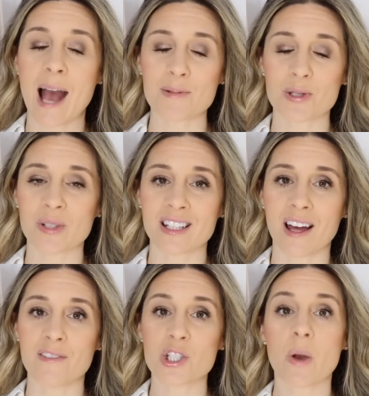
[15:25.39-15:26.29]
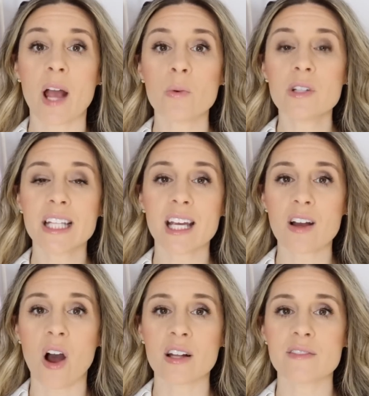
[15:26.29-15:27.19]
Absolutely love it. So I will link
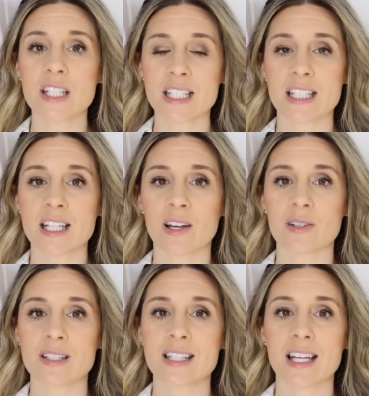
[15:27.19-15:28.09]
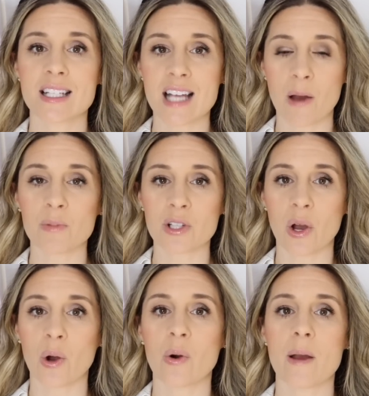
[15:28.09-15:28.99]
all of the details down
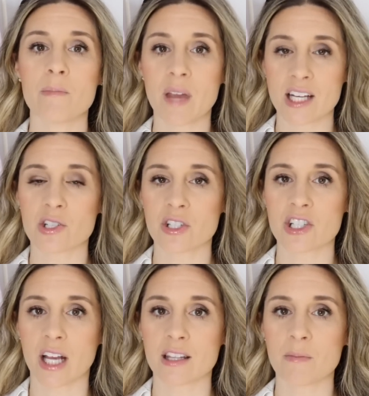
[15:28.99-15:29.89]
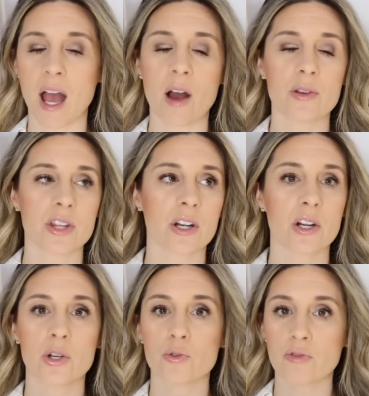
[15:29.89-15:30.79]
below. Make sure to check them out. They're
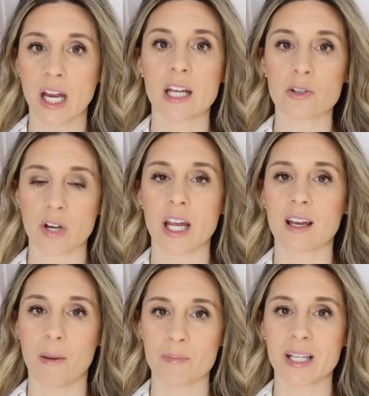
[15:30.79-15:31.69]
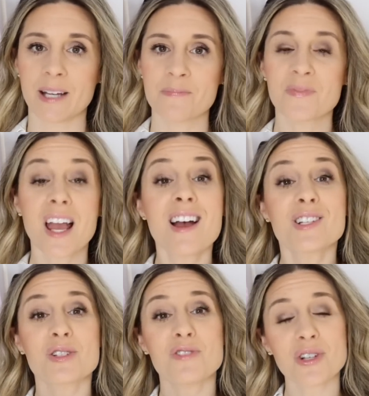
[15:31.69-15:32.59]
a great, great company.
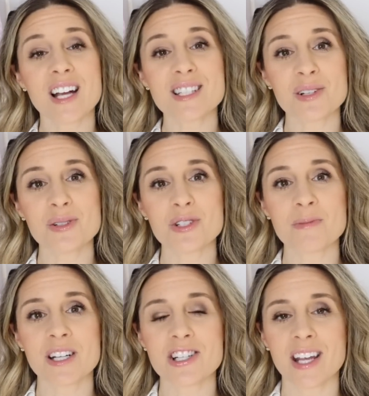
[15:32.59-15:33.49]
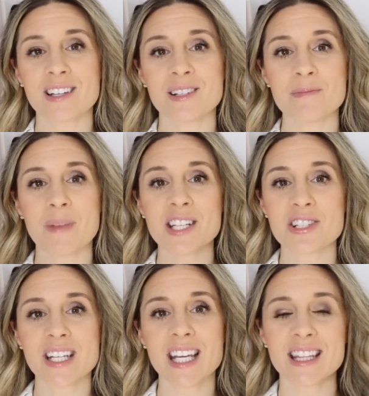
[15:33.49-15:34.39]
So if you guys are new to my channel, make
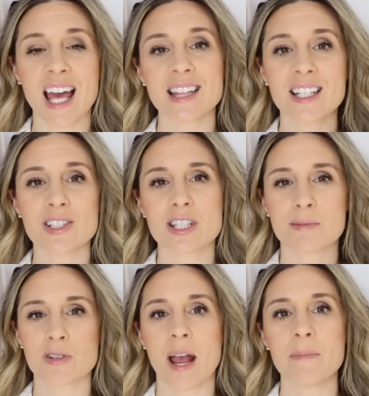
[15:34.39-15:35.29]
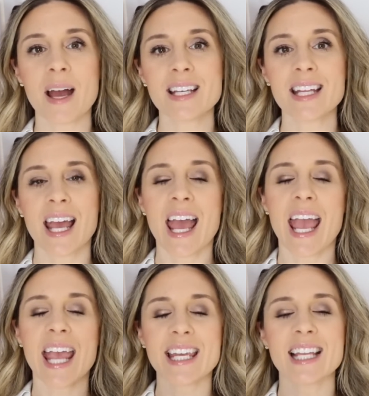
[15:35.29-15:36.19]
sure to hit that little subscribe button,
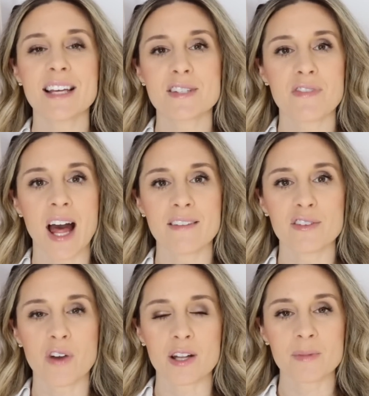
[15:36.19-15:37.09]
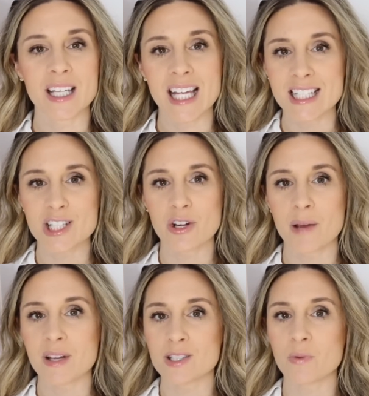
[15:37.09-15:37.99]
and I'd love to have you follow me on
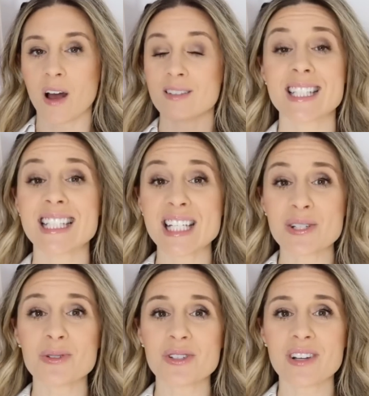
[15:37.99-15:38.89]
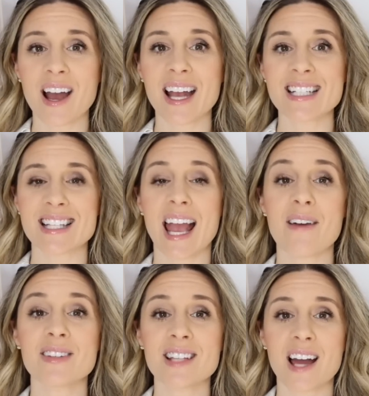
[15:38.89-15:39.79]
Instagram as well. Stay tuned, you guys. I
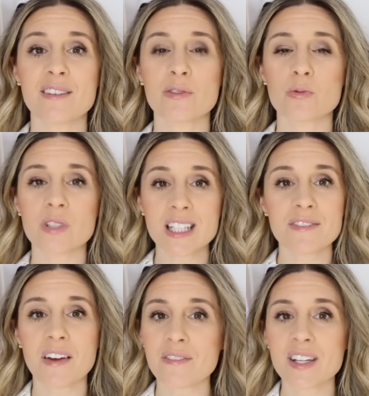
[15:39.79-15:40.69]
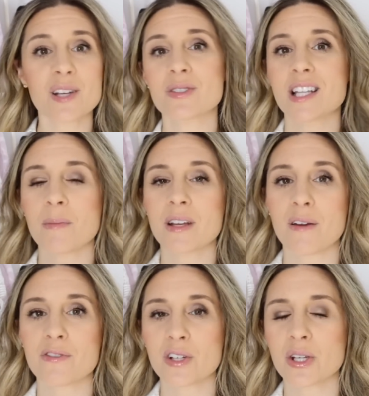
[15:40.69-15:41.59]
have a lot of really fun videos coming
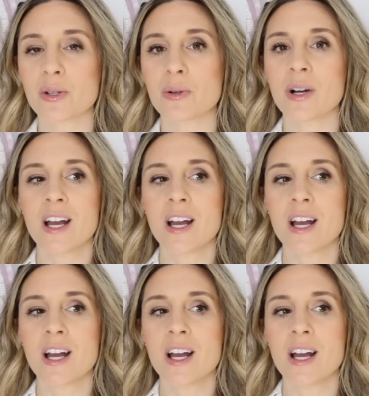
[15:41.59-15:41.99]
up for you.